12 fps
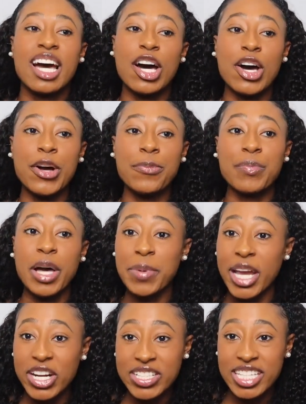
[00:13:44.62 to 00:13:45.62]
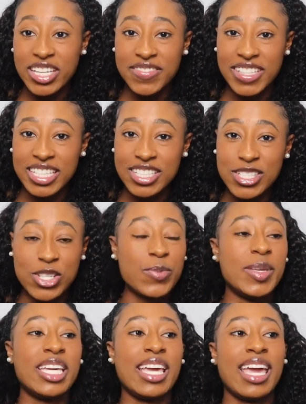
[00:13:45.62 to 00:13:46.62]
Um, my parents gifted this to
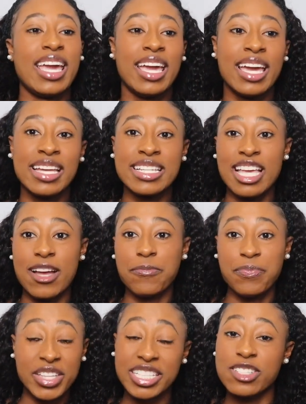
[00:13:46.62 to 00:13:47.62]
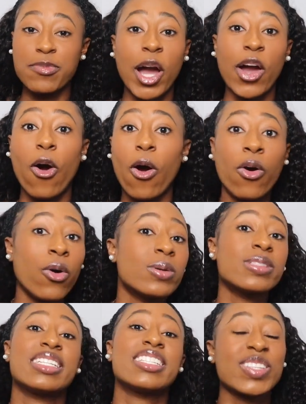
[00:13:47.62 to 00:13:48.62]
me and this is my
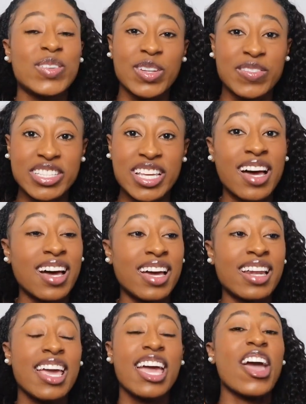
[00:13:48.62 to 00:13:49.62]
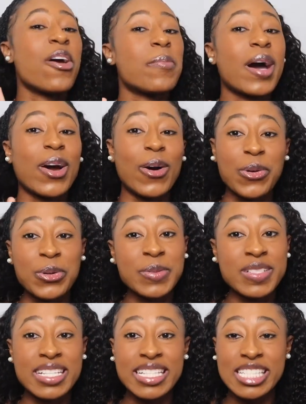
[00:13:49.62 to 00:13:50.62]
oldest Louis Vuitton and my
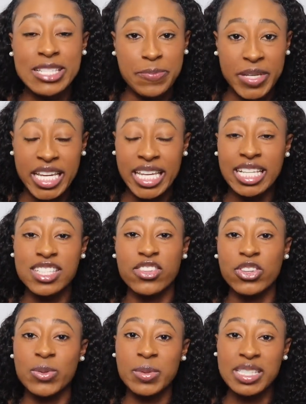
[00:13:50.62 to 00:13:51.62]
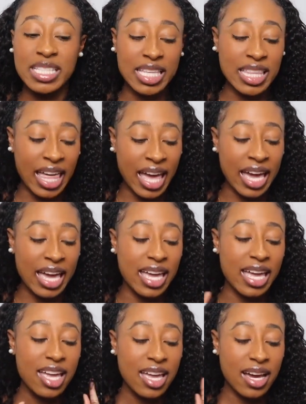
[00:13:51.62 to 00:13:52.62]
oldest Speedy. So you will see that
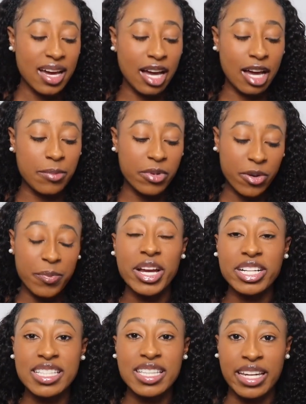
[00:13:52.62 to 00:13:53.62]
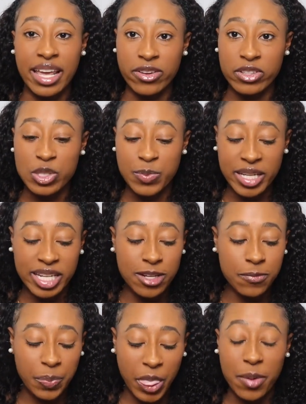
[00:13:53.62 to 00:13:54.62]
um, compared to the Nano
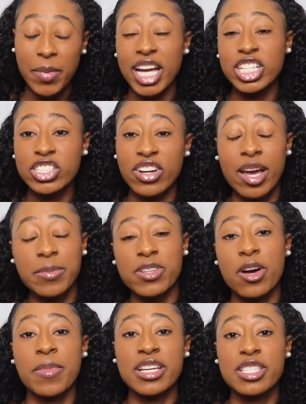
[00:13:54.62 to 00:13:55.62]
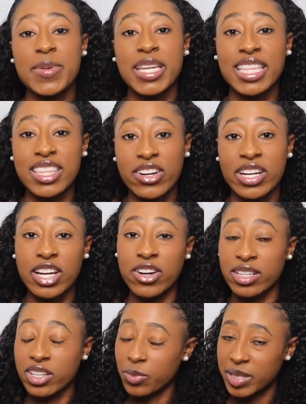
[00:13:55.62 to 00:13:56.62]
Speedy. My straps on my Speedy 30 are
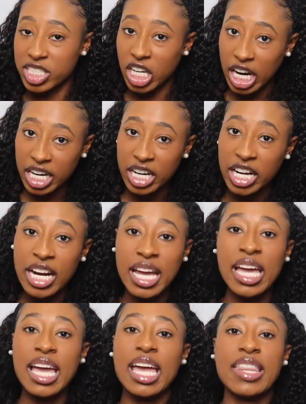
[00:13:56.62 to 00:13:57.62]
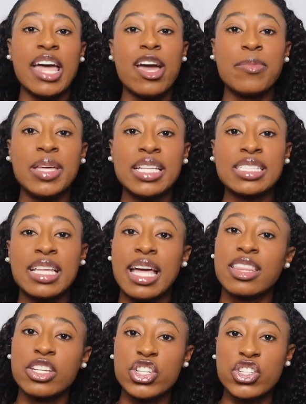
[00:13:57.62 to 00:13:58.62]
a little bit darker and that means
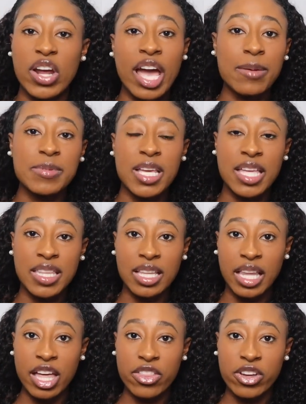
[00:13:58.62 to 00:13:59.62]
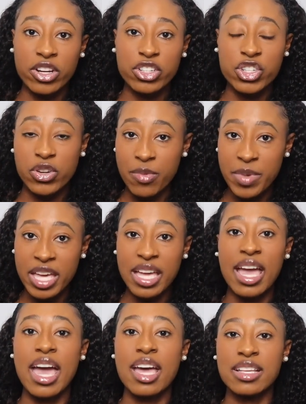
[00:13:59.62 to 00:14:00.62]
that the straps and the leather
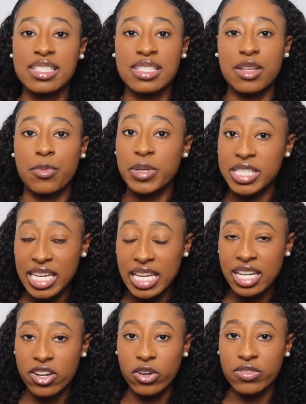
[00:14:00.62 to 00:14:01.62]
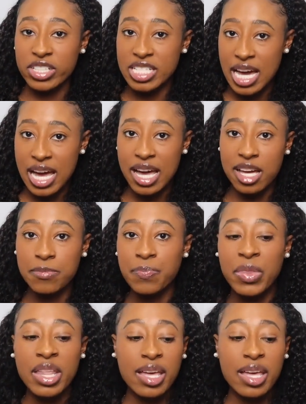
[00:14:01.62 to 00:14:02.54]
trimming has patinaed over time.